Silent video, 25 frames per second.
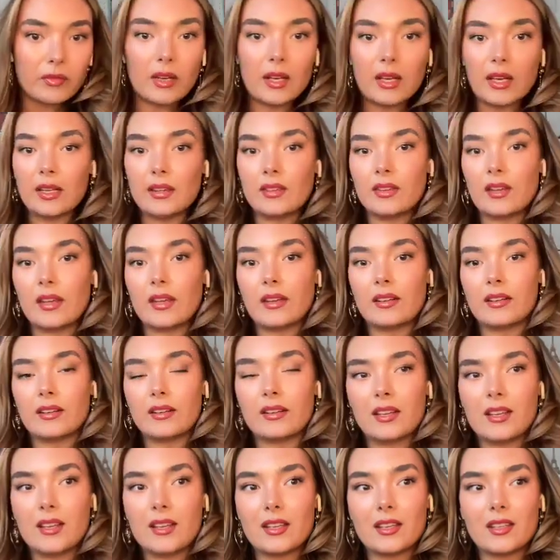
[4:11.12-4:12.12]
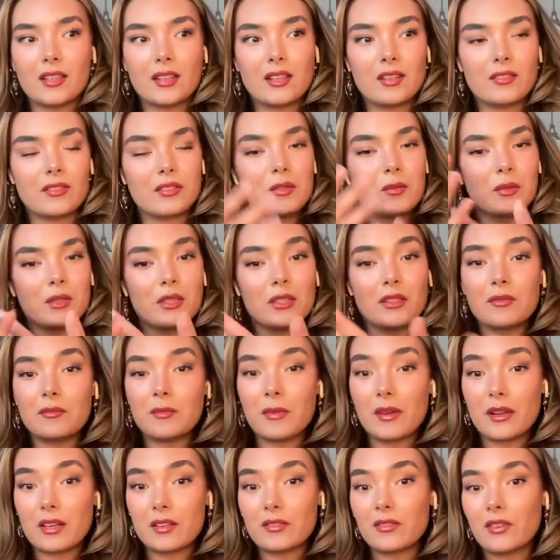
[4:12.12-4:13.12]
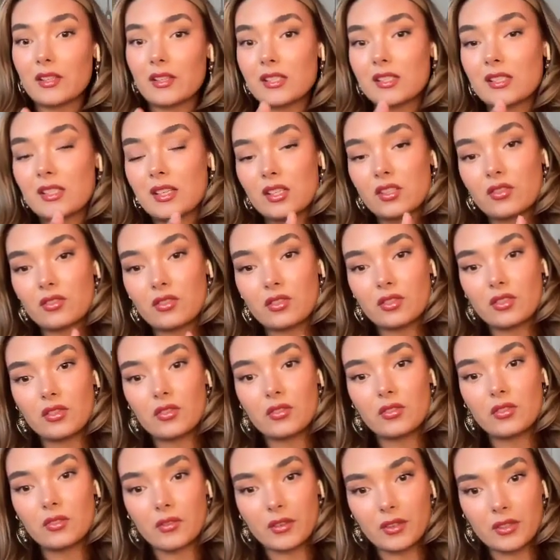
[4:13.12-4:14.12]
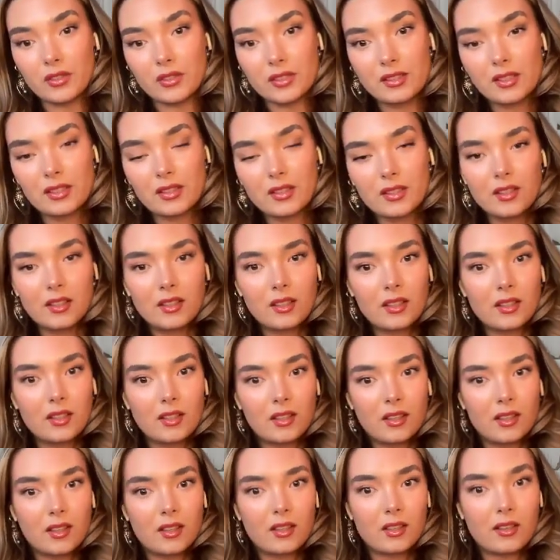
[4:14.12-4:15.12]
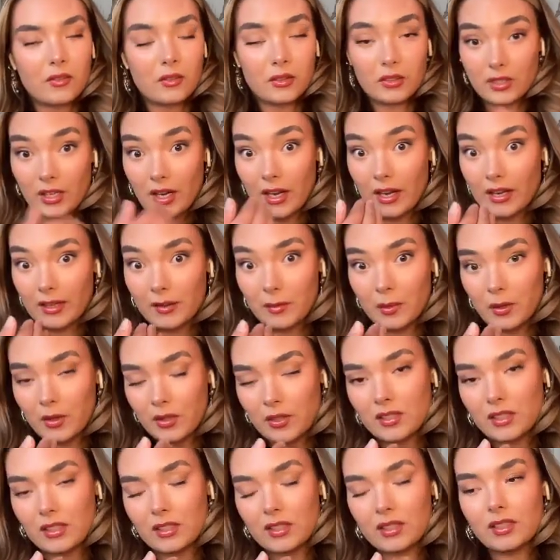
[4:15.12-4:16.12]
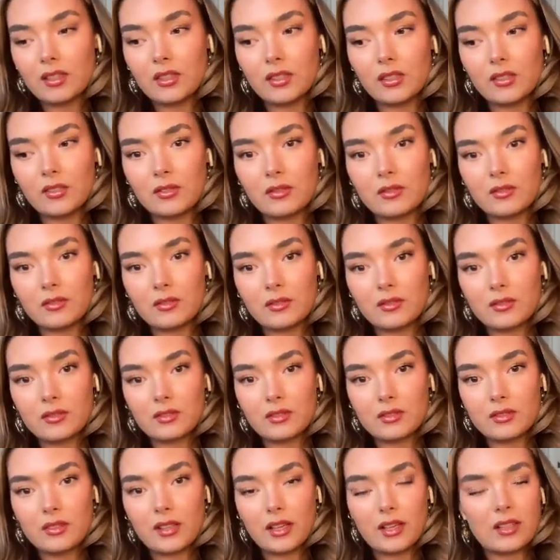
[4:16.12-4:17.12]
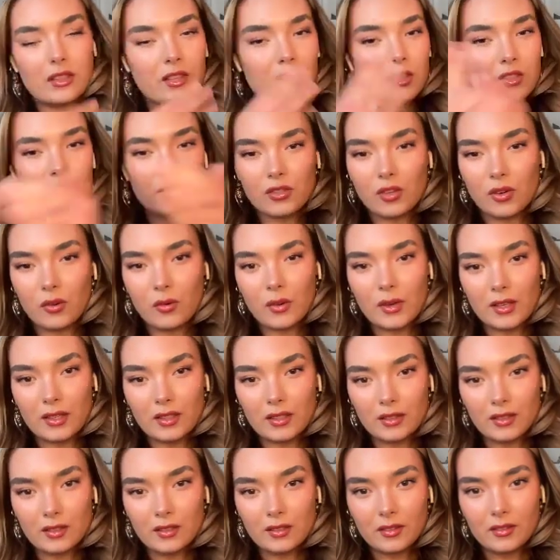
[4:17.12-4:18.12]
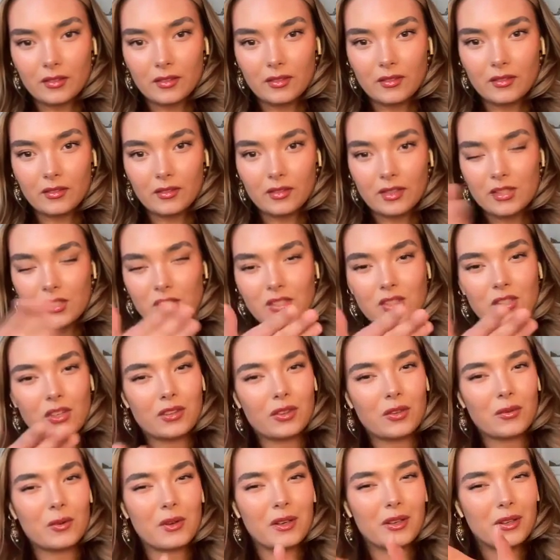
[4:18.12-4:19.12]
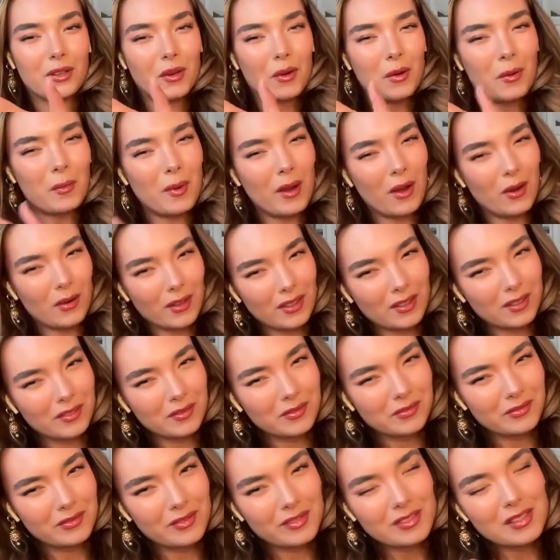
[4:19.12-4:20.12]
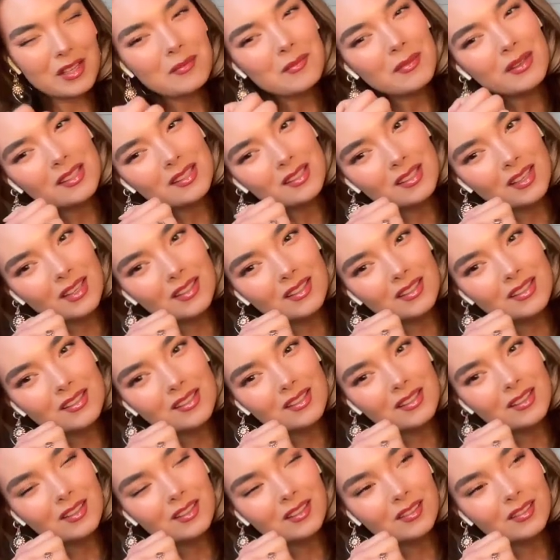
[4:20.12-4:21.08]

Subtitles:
And then, if you believe in manifestation of the universe, which I personally do, that there's no way to, that's just not the way to go about it. That makes sense.